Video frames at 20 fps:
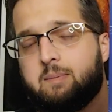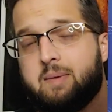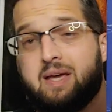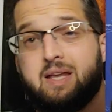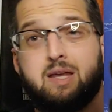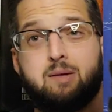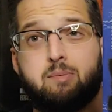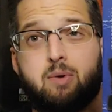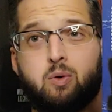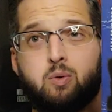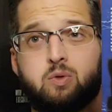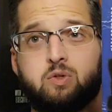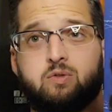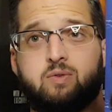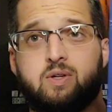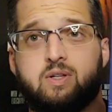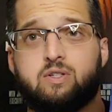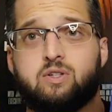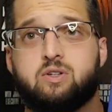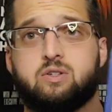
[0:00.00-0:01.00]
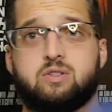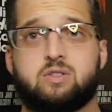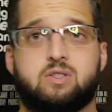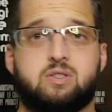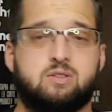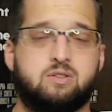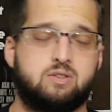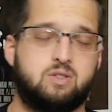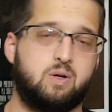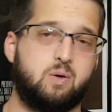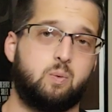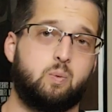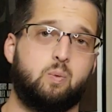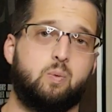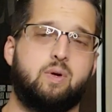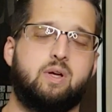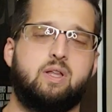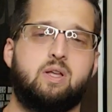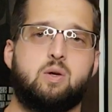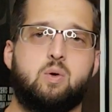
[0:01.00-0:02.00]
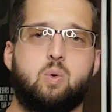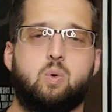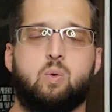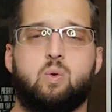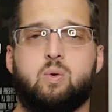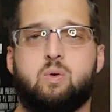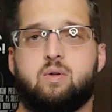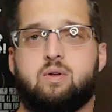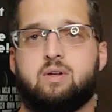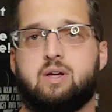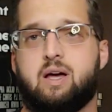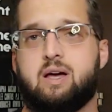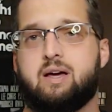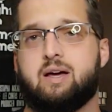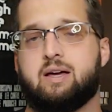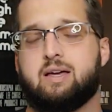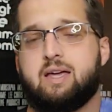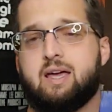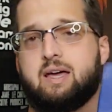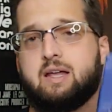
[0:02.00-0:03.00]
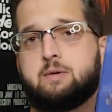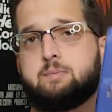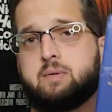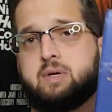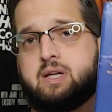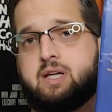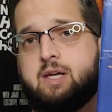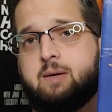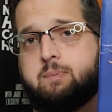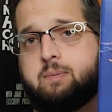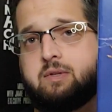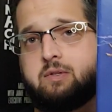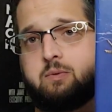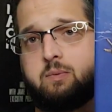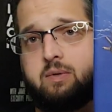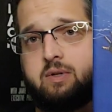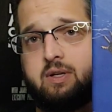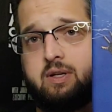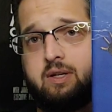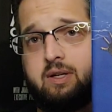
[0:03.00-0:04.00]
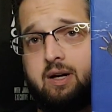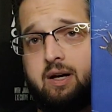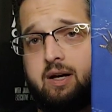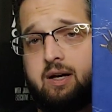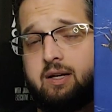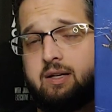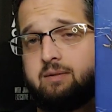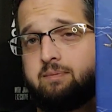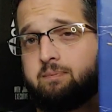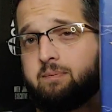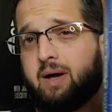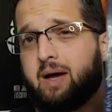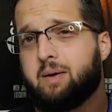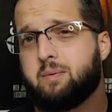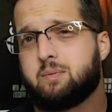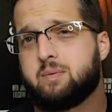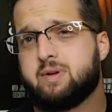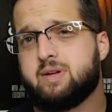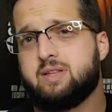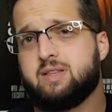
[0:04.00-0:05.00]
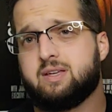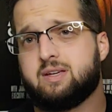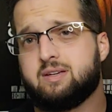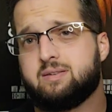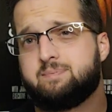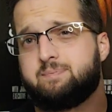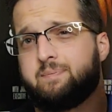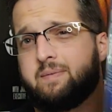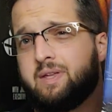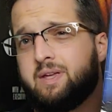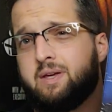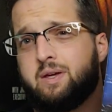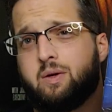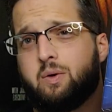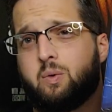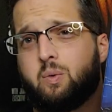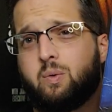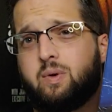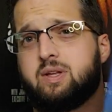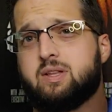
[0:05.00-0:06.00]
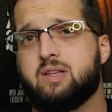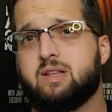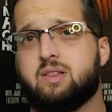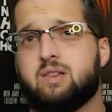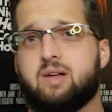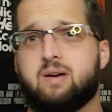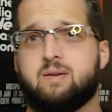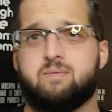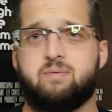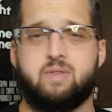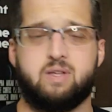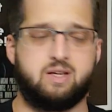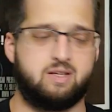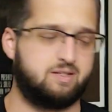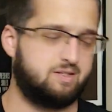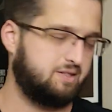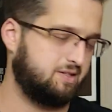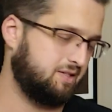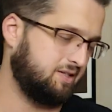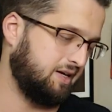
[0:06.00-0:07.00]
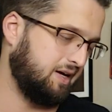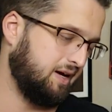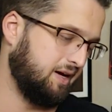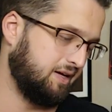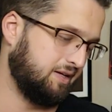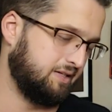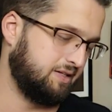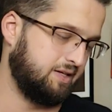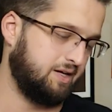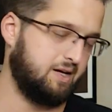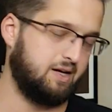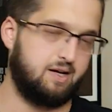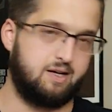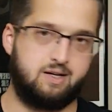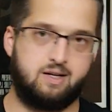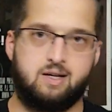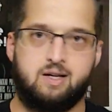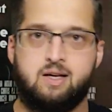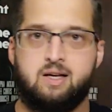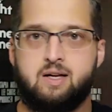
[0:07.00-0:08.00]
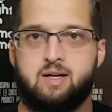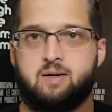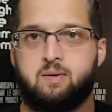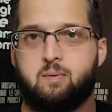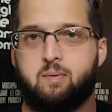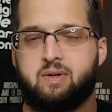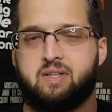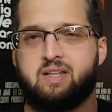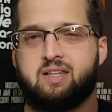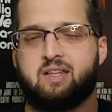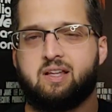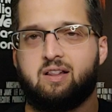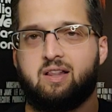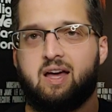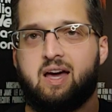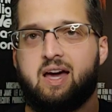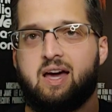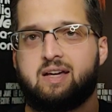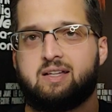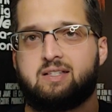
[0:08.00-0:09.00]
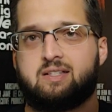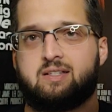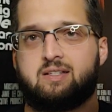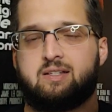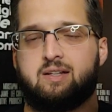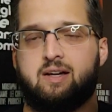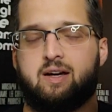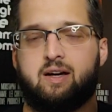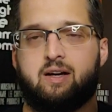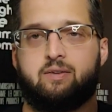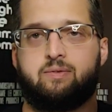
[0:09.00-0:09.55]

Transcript: any bonus features. So really cool. Again, I'm going to keep this one. I really, really love this. And one of the last